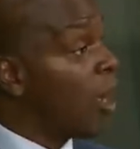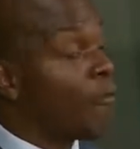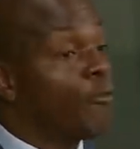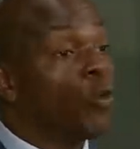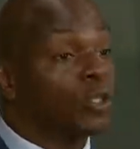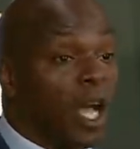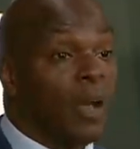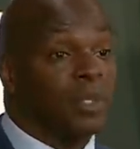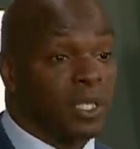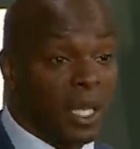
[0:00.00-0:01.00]
are four
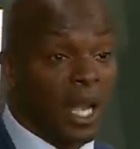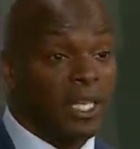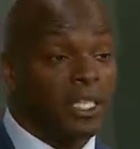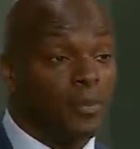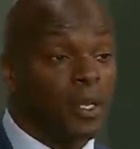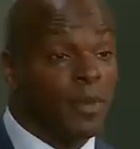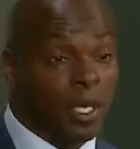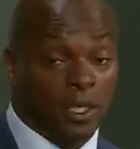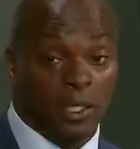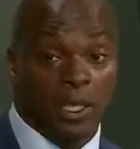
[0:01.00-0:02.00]
times as likely to be
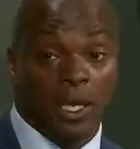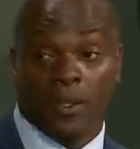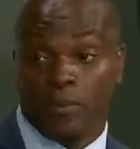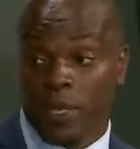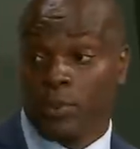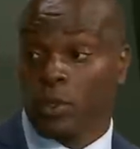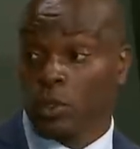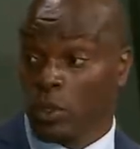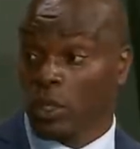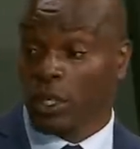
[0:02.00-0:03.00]
murdered than people
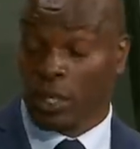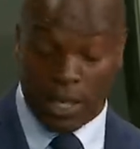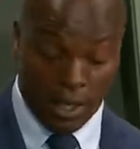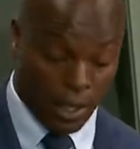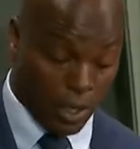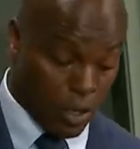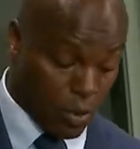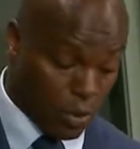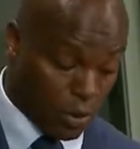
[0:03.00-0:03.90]
who look like you.